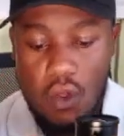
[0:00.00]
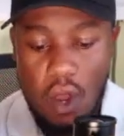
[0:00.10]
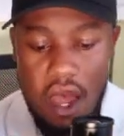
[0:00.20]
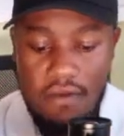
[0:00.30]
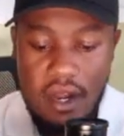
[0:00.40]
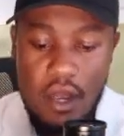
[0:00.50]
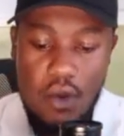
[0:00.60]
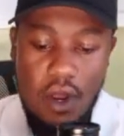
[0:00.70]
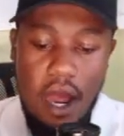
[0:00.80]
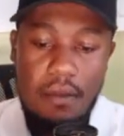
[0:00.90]
You're having now
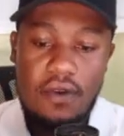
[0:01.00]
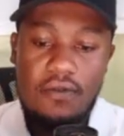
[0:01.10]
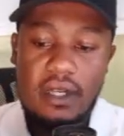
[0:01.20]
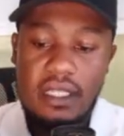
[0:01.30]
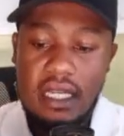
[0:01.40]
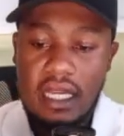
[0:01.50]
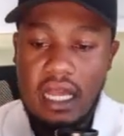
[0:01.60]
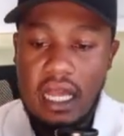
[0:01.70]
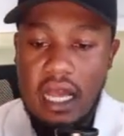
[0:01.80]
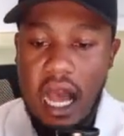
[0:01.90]
your camera facing
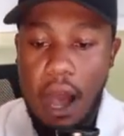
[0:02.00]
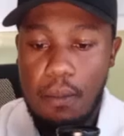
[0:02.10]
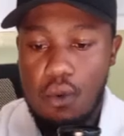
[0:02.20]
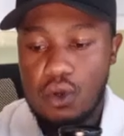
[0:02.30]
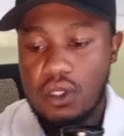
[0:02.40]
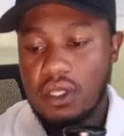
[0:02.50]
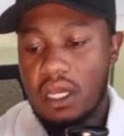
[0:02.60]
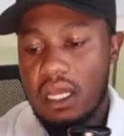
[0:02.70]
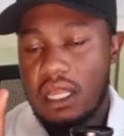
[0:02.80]
upwards.